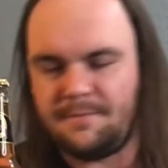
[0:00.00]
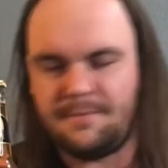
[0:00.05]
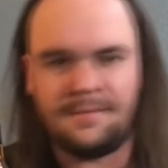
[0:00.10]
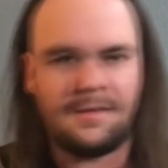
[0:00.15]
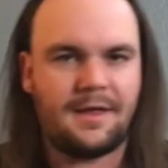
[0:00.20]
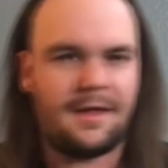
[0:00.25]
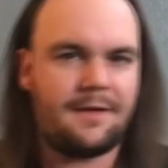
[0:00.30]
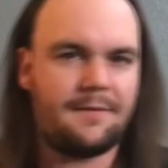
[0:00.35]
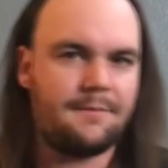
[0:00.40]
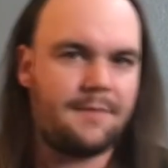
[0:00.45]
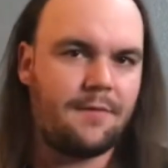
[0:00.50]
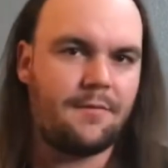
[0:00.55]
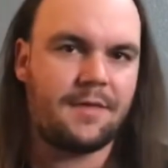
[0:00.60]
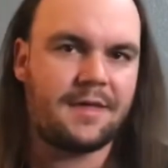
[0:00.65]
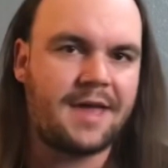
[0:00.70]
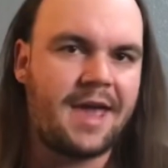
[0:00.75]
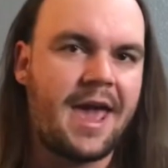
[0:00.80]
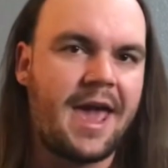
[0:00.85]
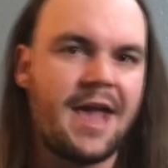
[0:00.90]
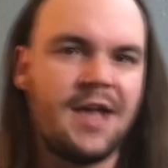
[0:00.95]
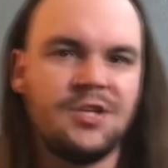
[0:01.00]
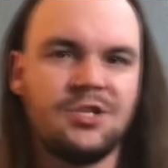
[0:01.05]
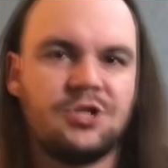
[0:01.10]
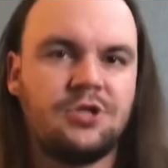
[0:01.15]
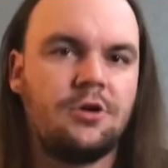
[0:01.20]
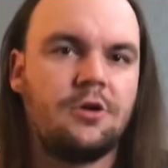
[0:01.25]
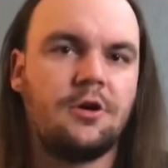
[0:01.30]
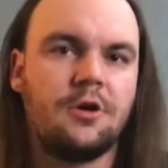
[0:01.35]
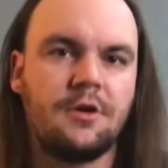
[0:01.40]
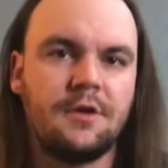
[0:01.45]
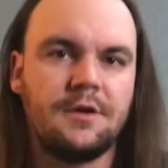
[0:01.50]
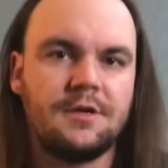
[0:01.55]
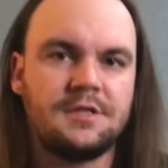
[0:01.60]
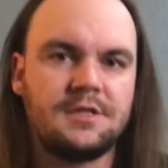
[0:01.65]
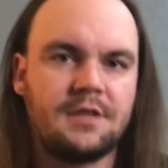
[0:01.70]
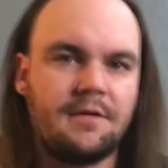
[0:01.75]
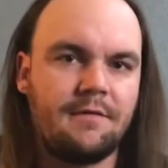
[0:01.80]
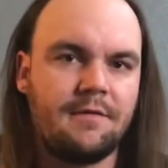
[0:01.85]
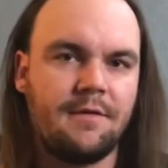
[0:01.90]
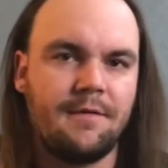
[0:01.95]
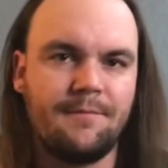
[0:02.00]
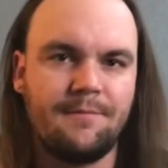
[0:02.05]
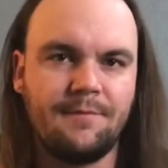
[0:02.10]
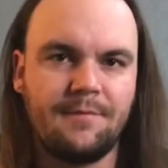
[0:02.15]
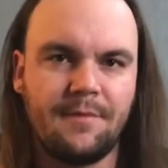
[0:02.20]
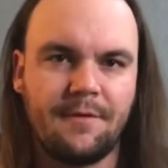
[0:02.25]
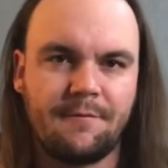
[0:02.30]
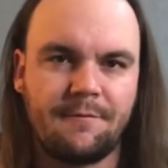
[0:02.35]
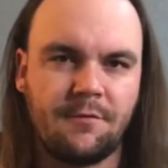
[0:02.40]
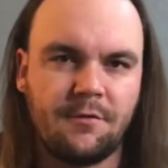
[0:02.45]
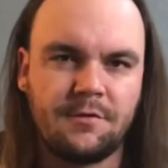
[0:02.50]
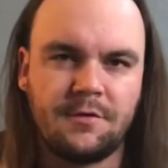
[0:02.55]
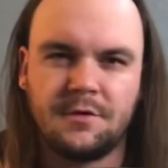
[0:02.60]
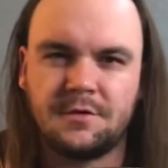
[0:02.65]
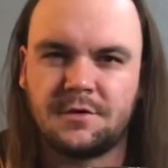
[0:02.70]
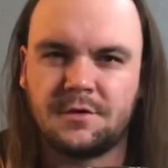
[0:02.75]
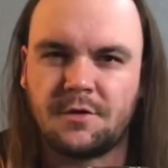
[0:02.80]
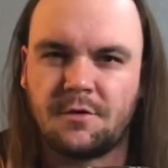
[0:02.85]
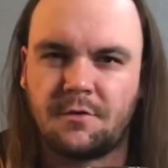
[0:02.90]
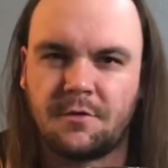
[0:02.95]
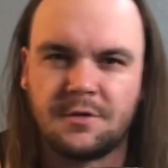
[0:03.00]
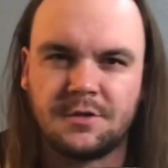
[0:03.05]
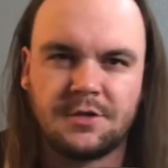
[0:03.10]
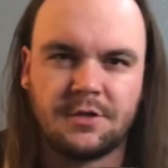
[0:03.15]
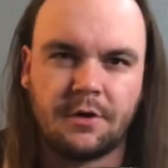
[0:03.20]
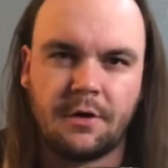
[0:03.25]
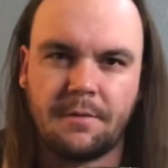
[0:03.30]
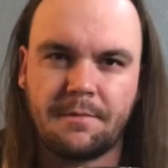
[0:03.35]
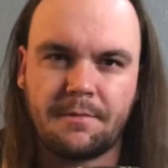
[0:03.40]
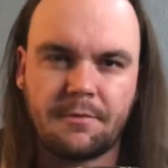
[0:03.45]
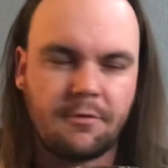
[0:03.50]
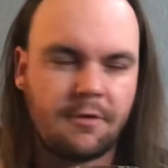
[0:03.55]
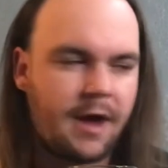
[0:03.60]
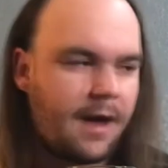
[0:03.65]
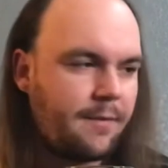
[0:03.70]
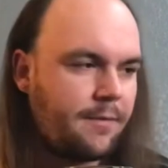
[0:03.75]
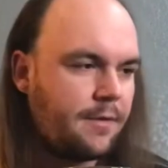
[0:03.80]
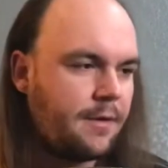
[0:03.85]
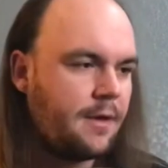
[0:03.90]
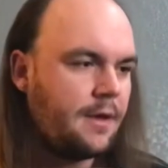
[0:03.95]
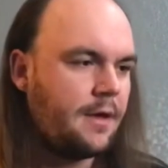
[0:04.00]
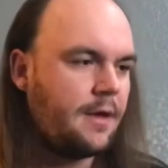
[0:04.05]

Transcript: like made with cane sugar instead of the fructose corn syrup crap.